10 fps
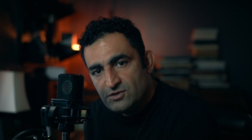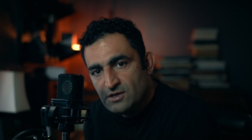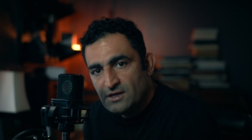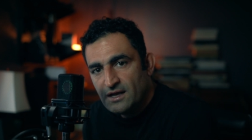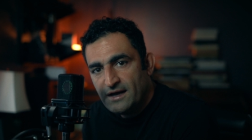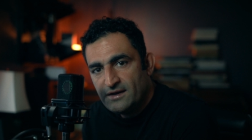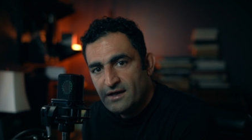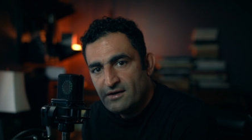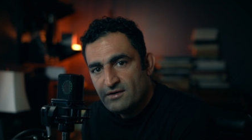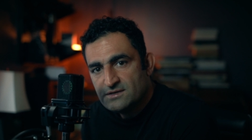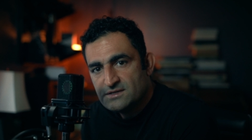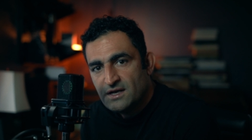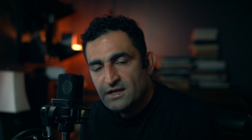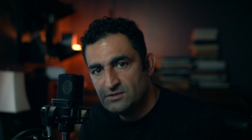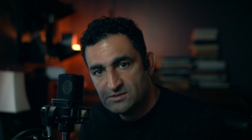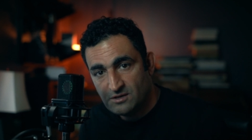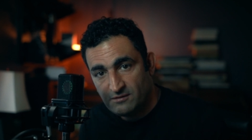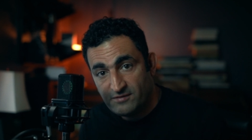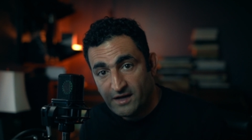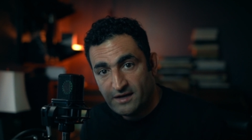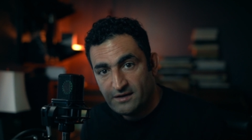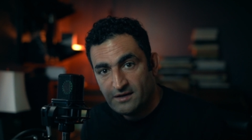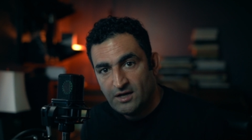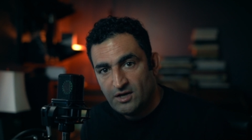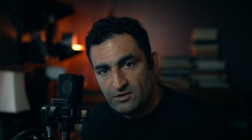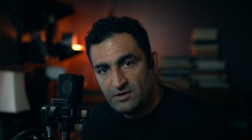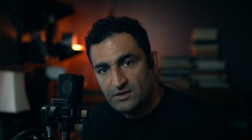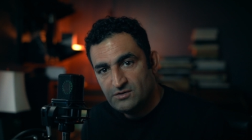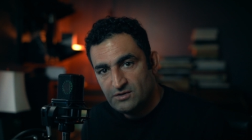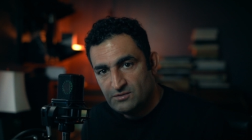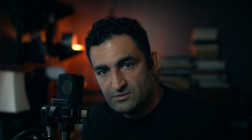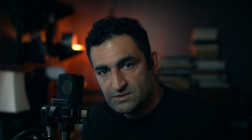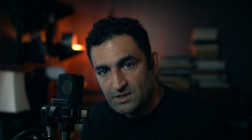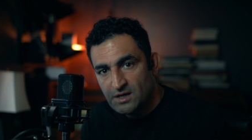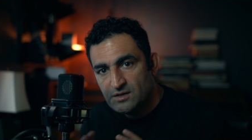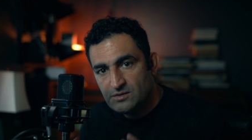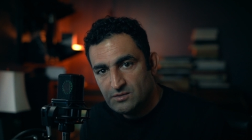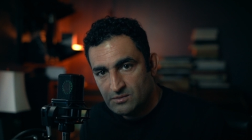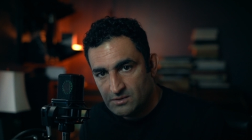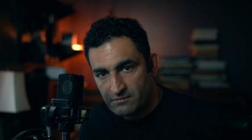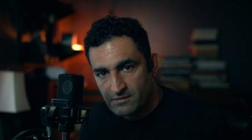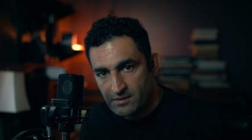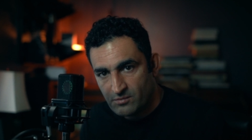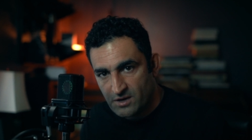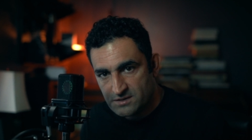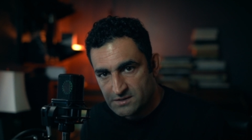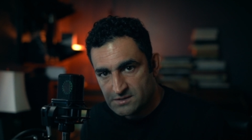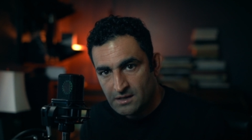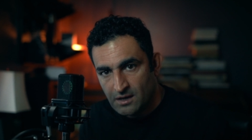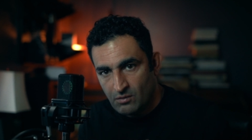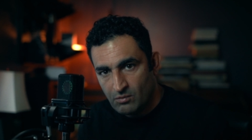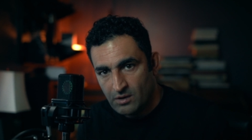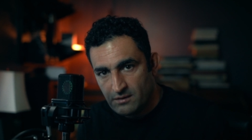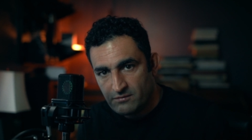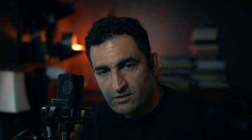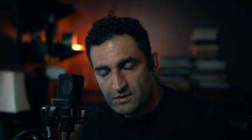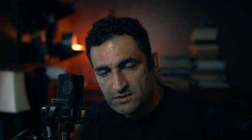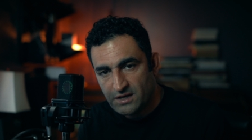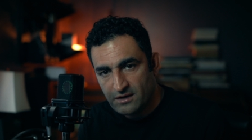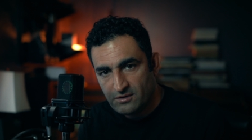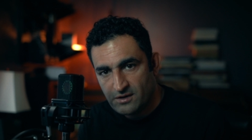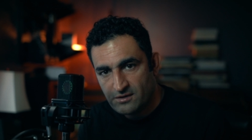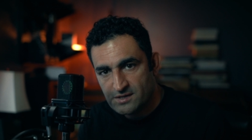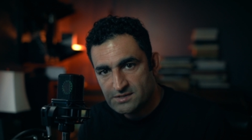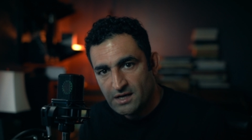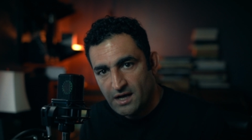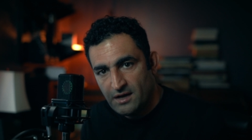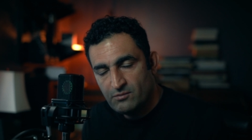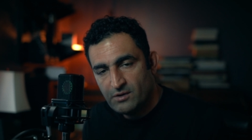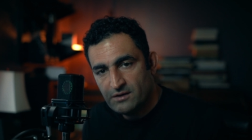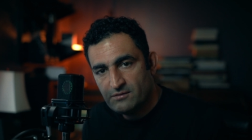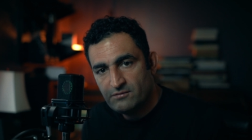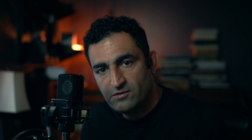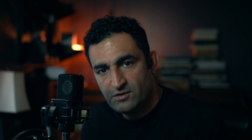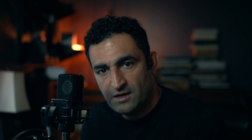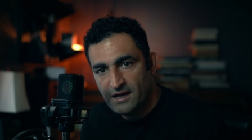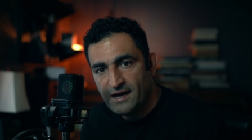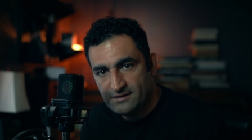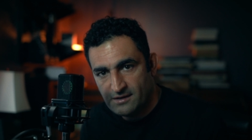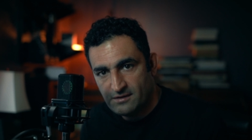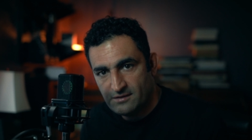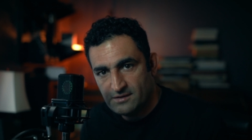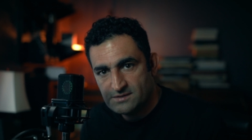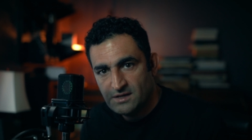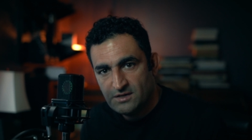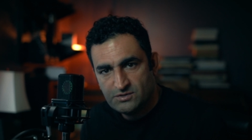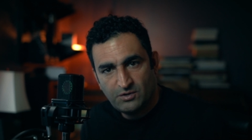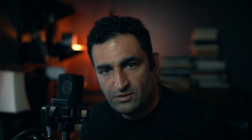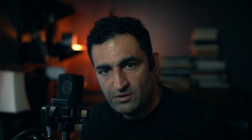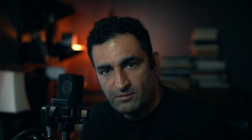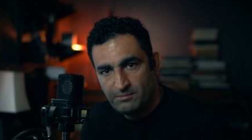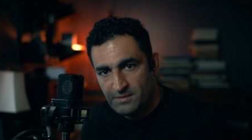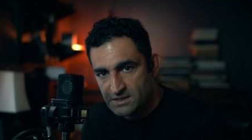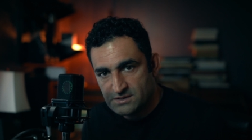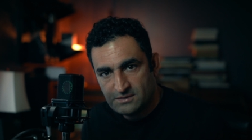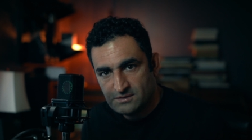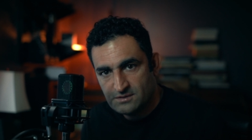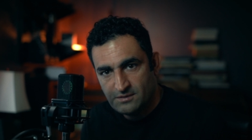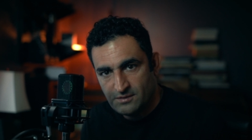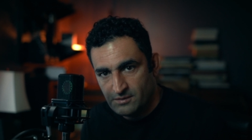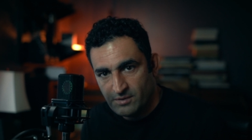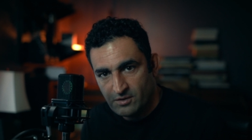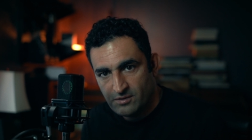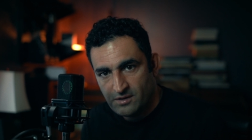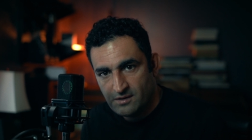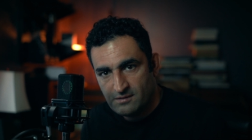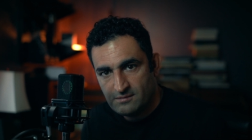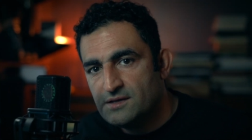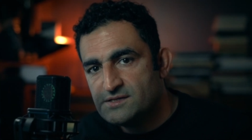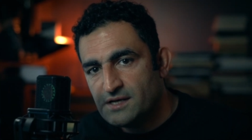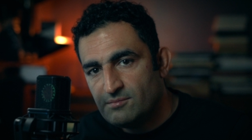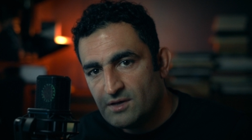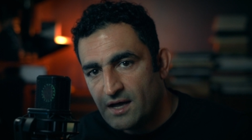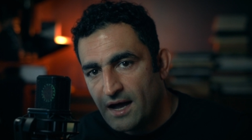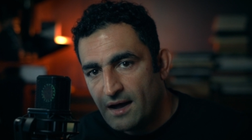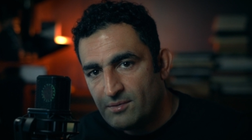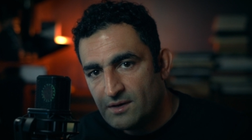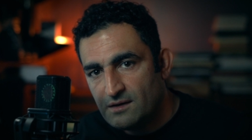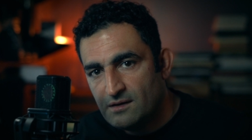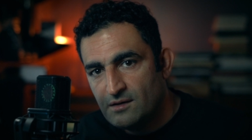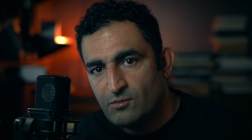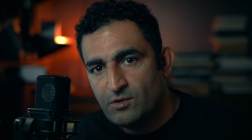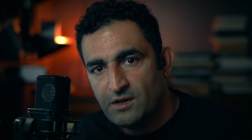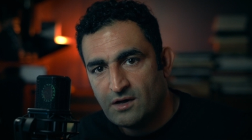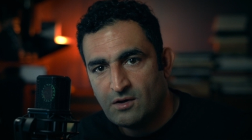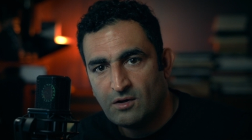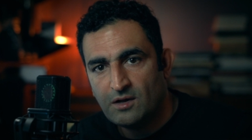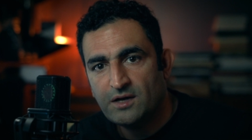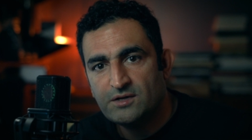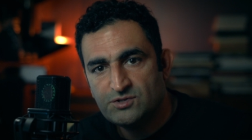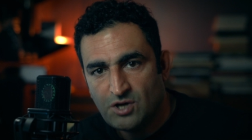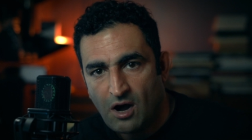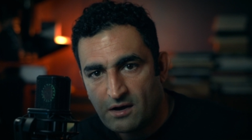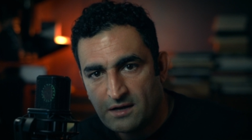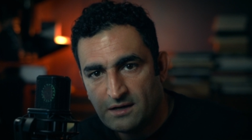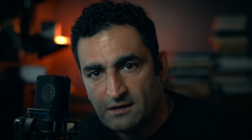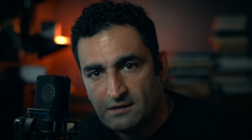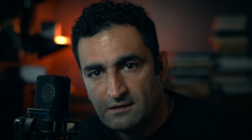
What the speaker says: to the light areas. To solve that, you need to use 2 different brushes, one for the shadow areas and one for the light areas, so you don't mix the both. The same thing happened when they call it chalky,